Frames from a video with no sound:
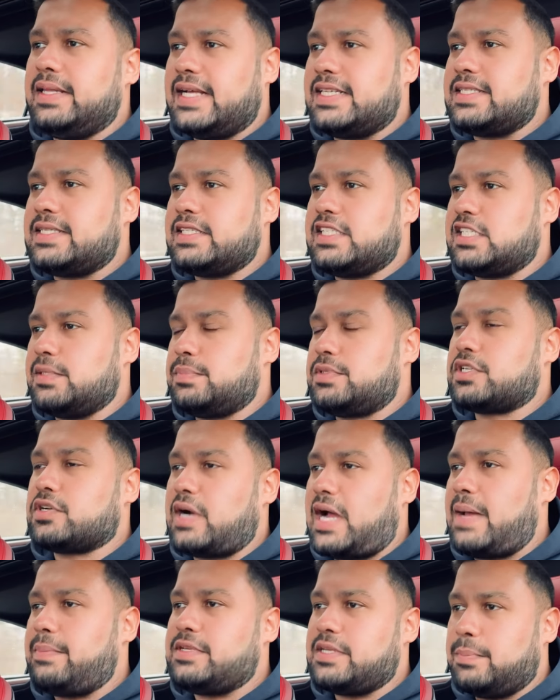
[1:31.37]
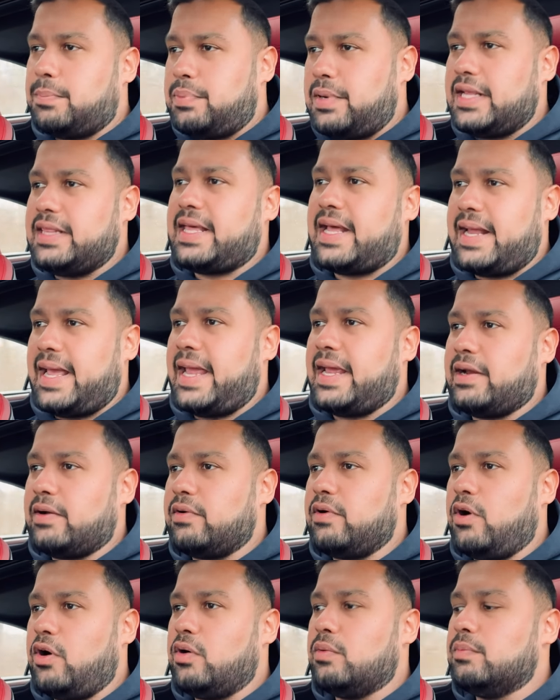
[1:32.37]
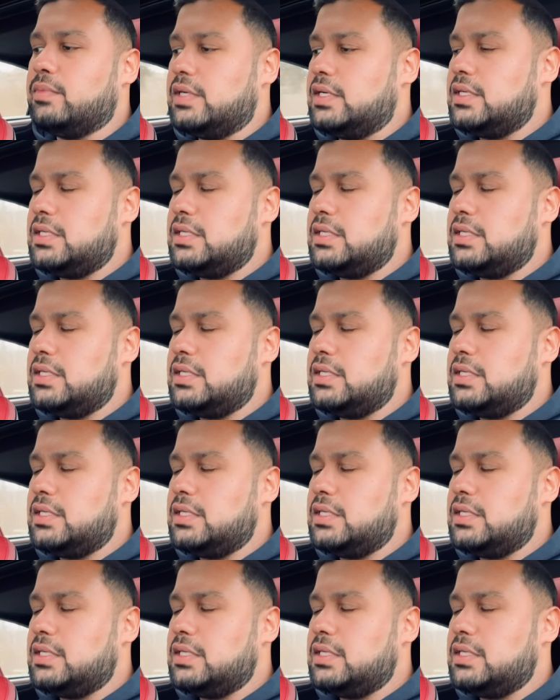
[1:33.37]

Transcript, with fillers: that says subscribe to bring that anger home.